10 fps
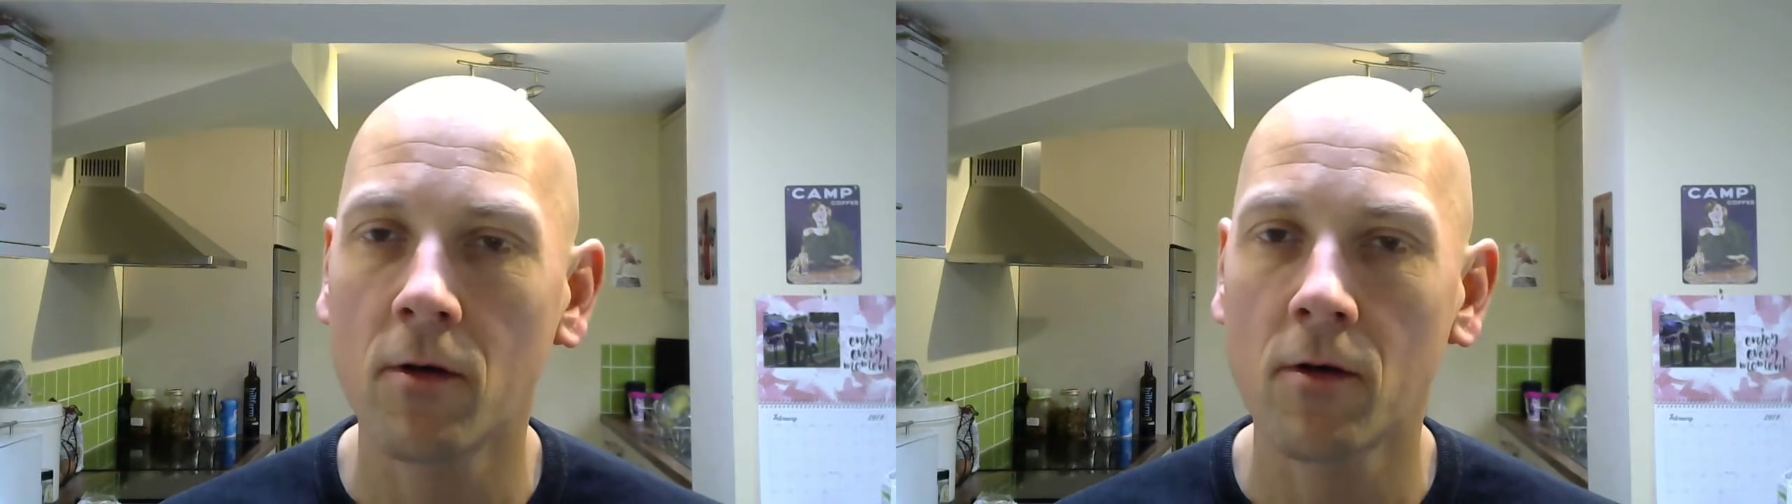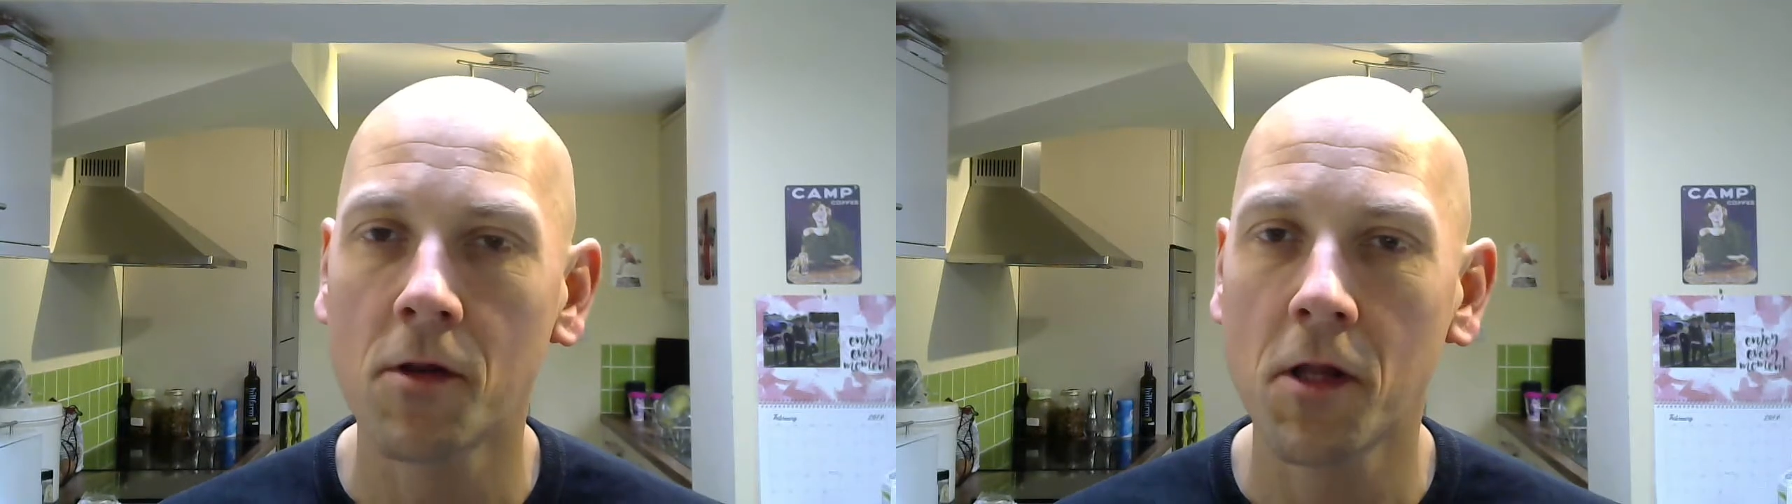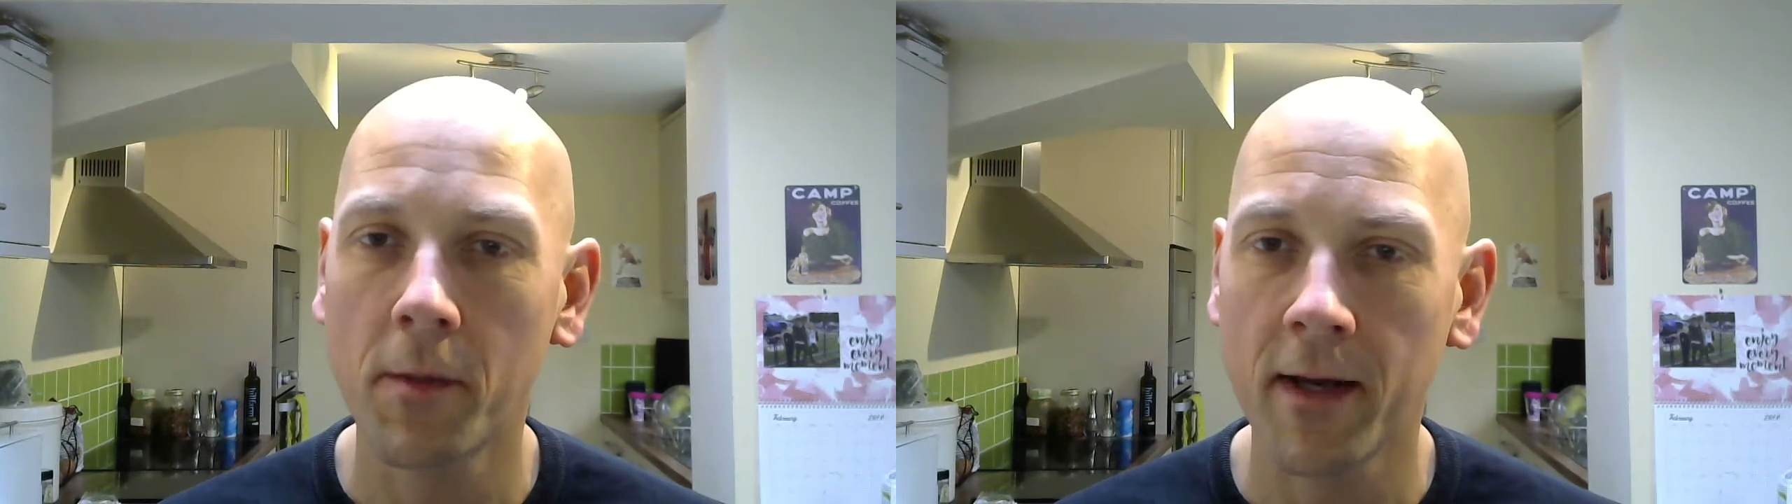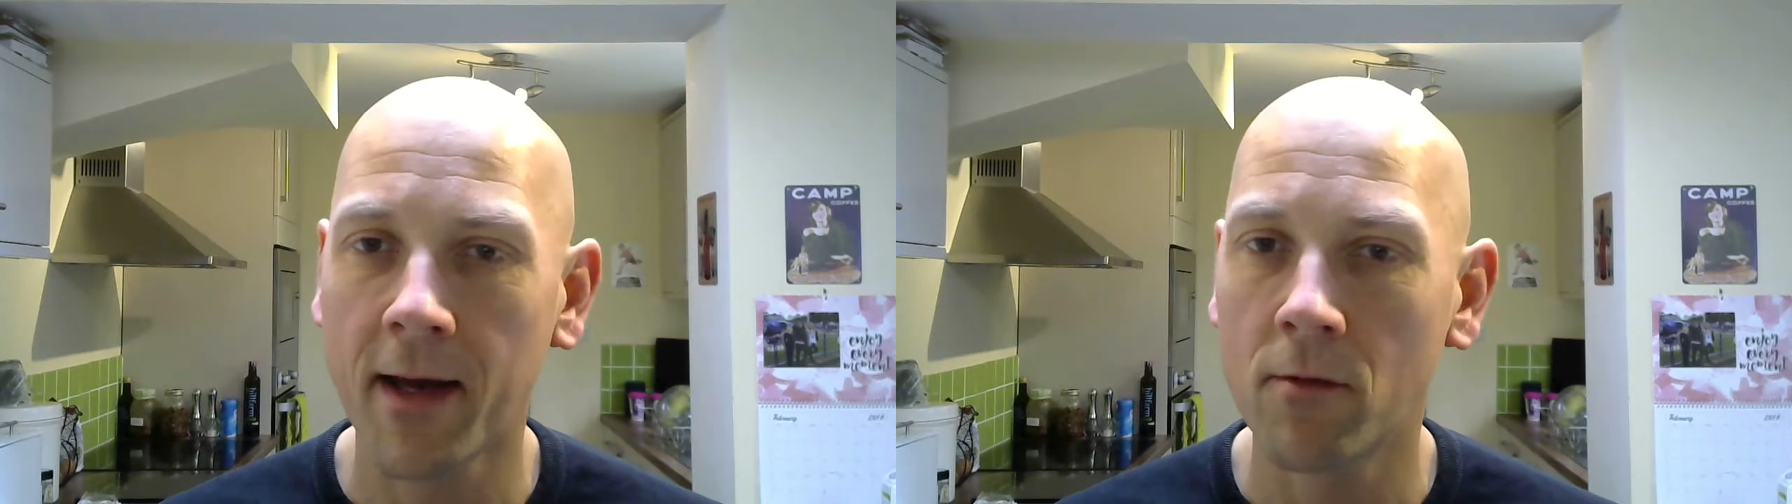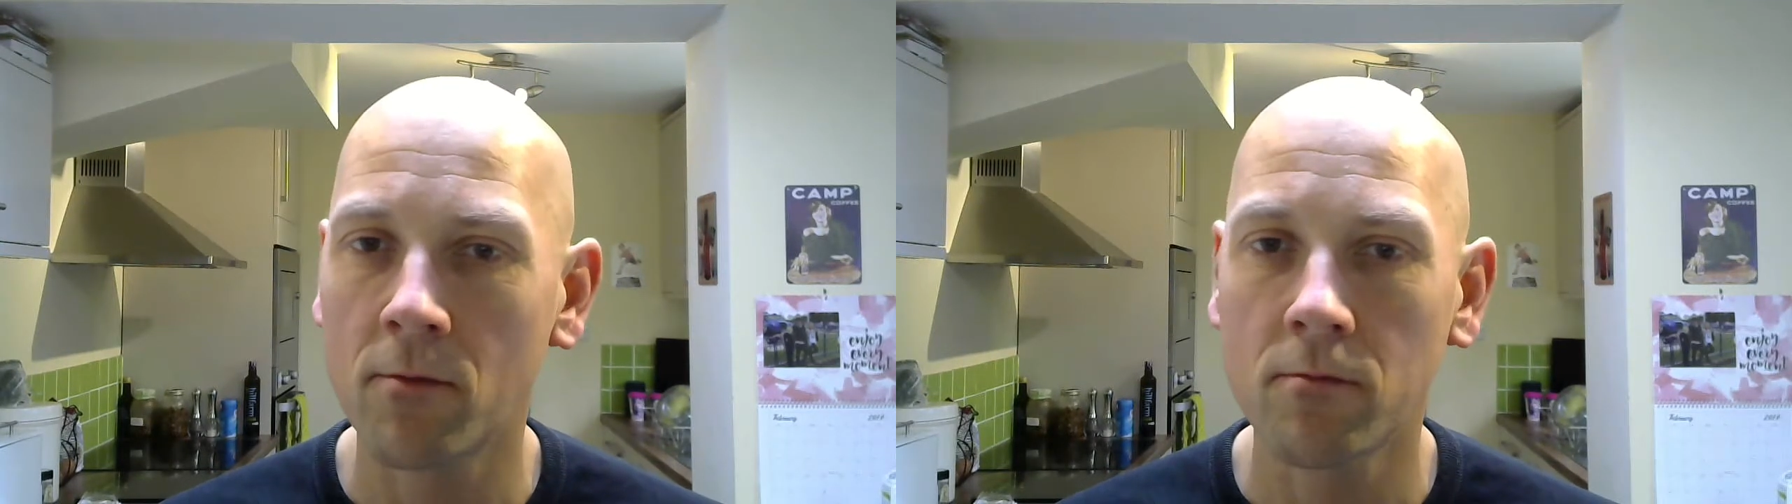slowing
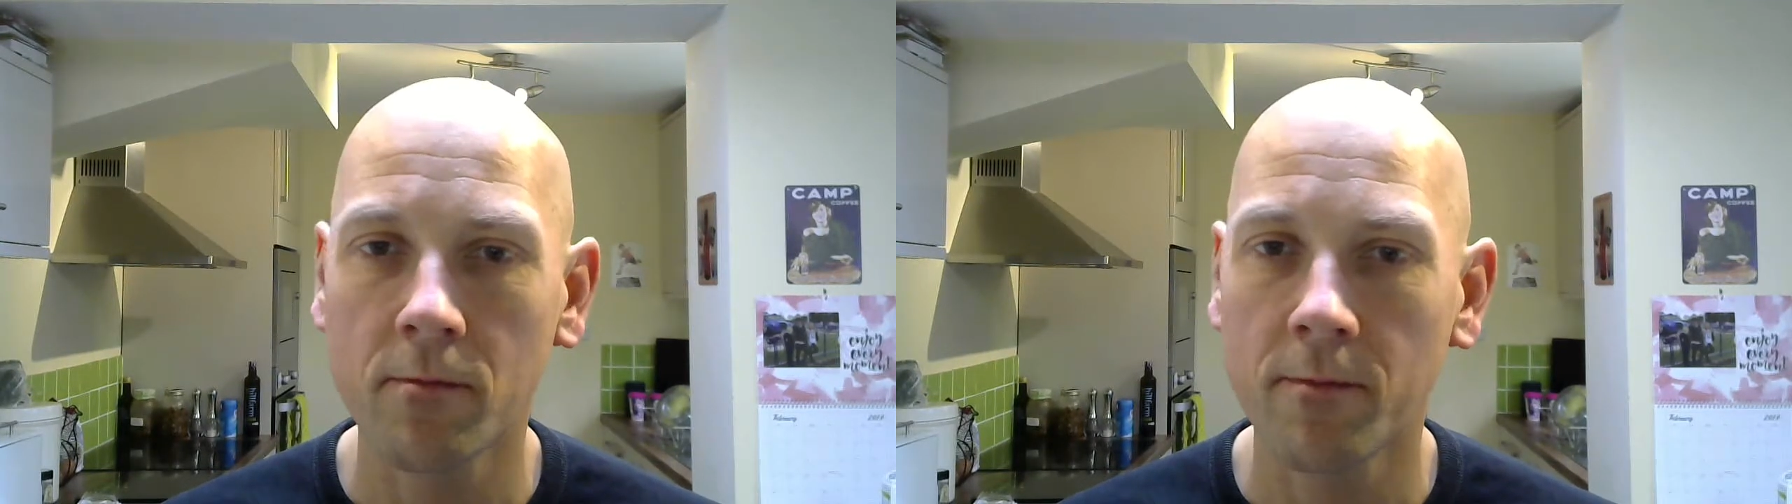down.